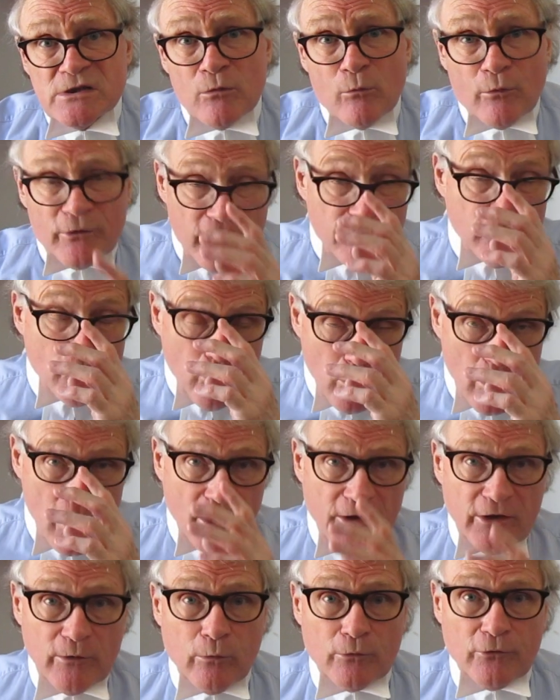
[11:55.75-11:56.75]
whatever
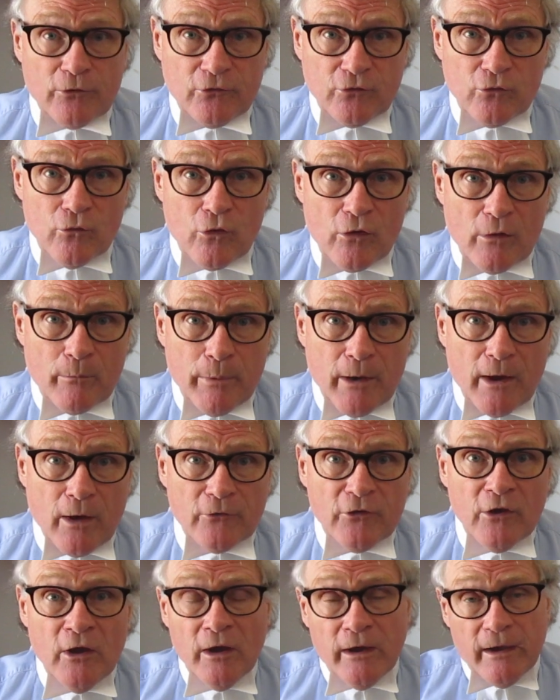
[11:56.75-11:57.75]
work you want to talk about,